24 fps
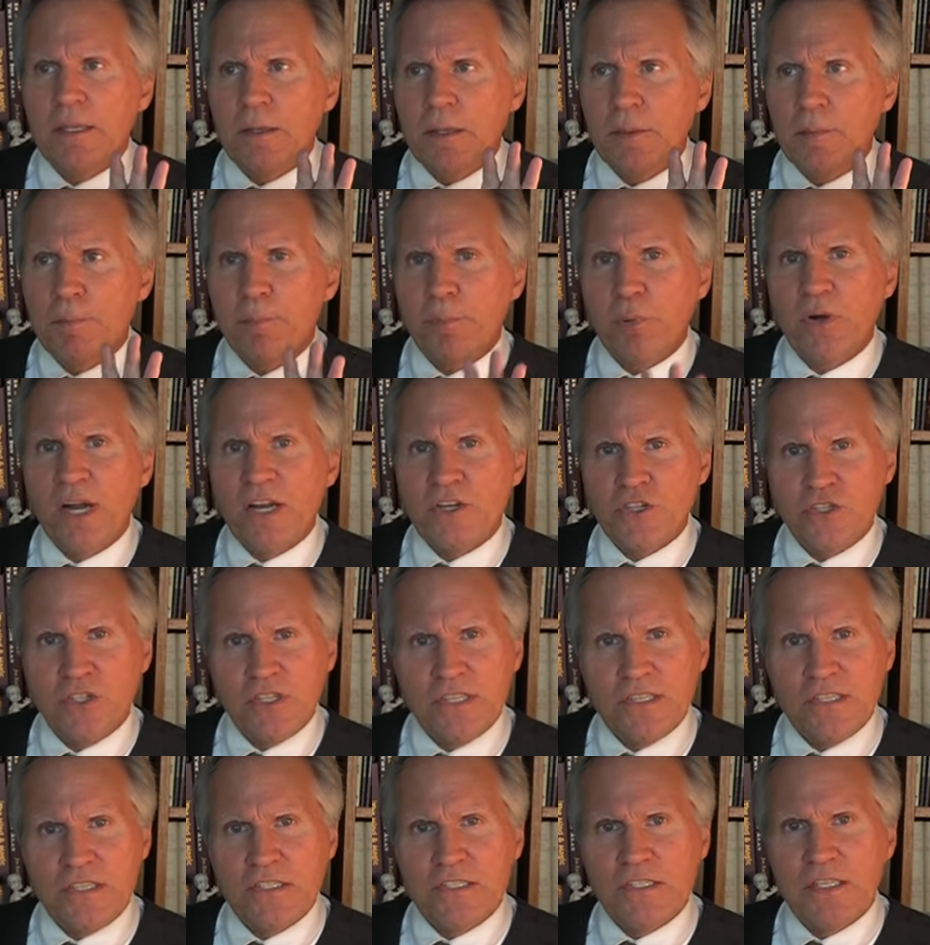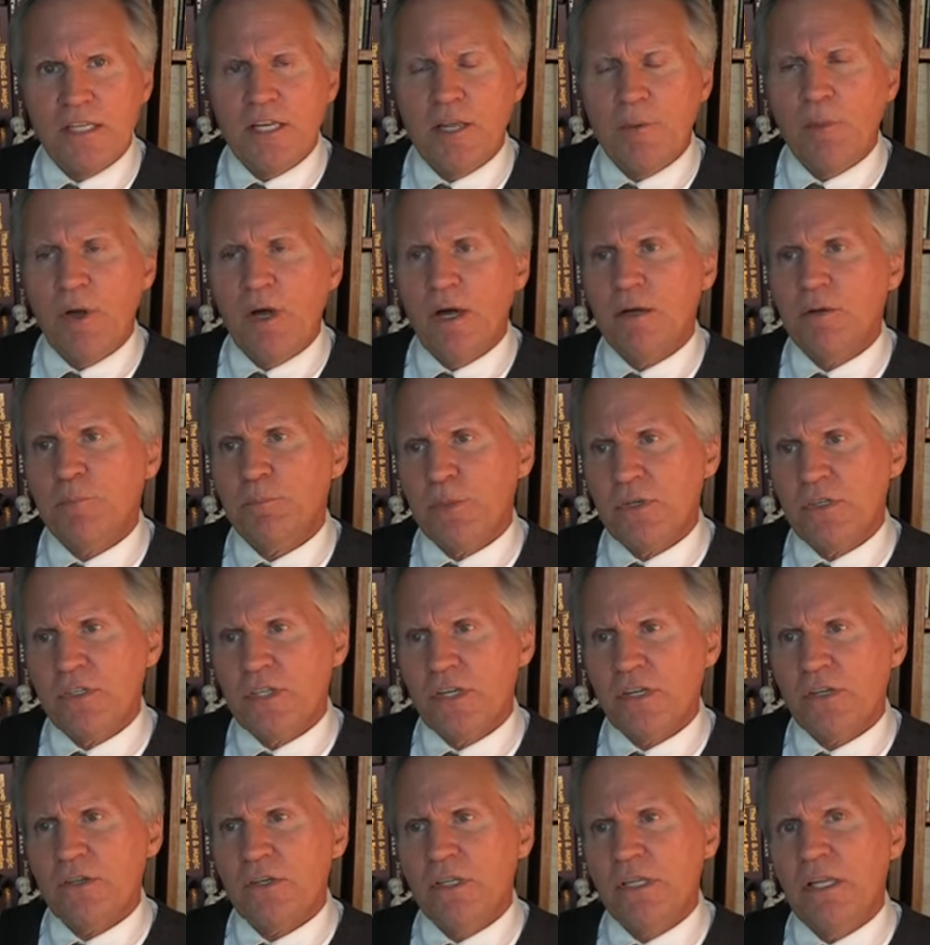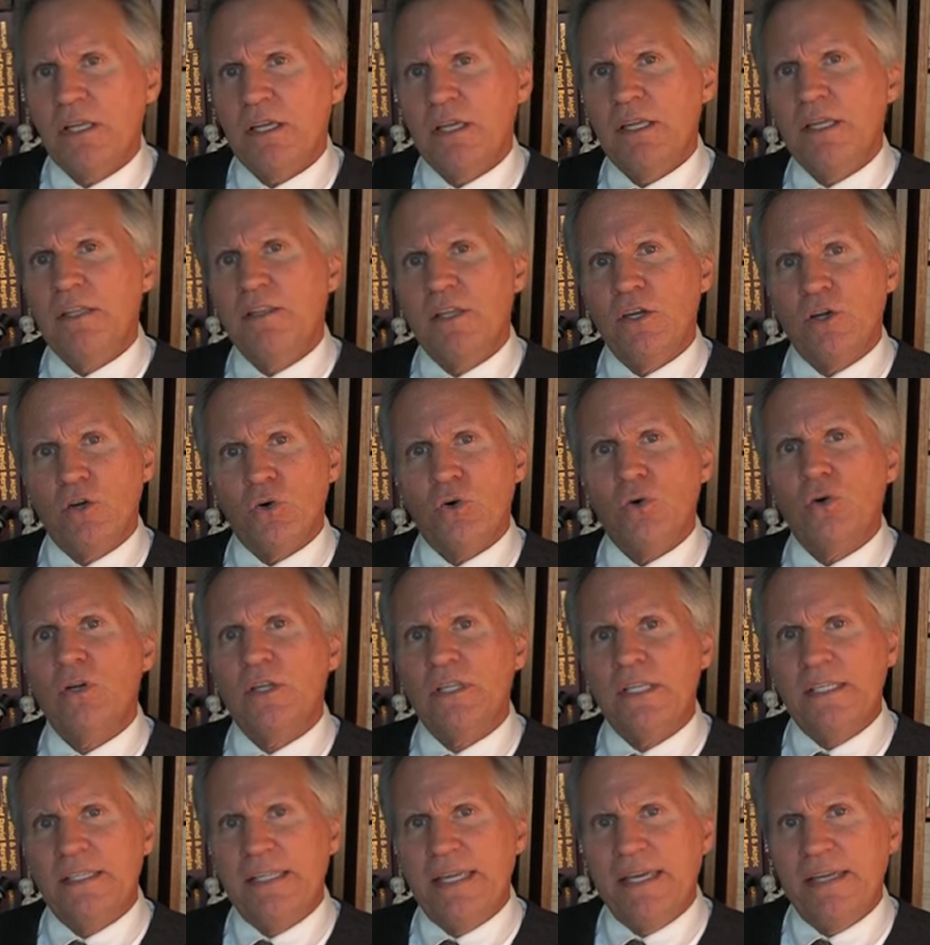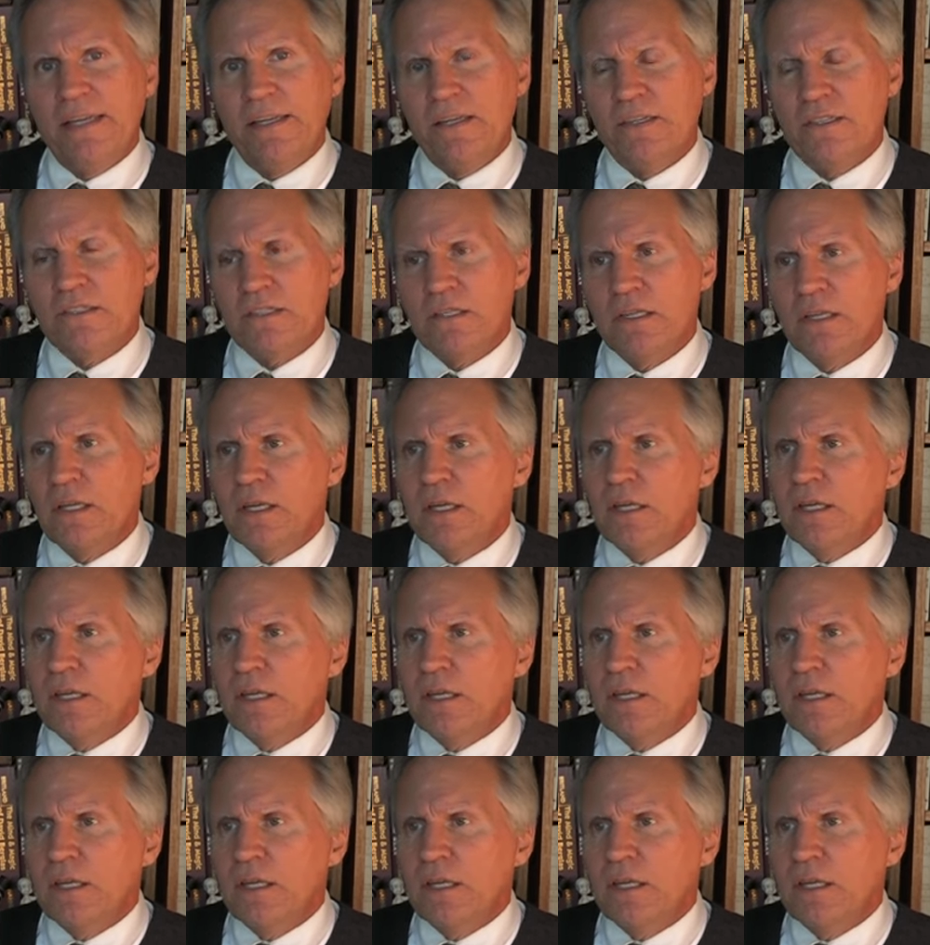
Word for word: Impressionist cinema, particularly in the early days,